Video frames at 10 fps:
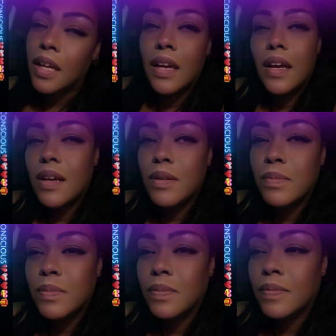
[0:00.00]

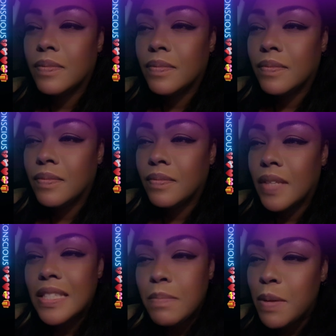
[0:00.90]
And
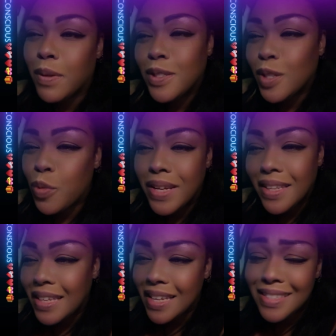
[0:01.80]
some people are so
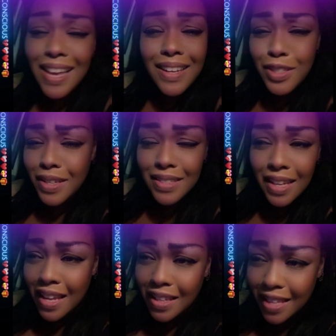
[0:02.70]
wickedly intelligent
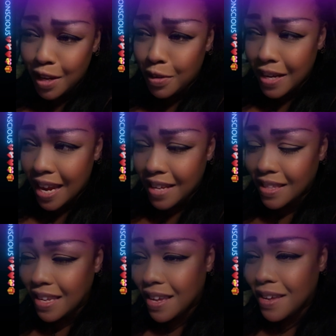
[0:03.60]
that they create
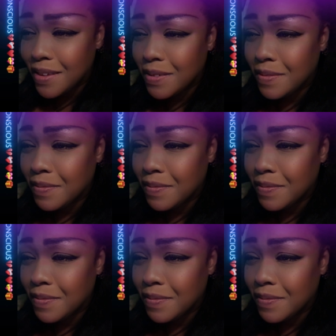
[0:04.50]
the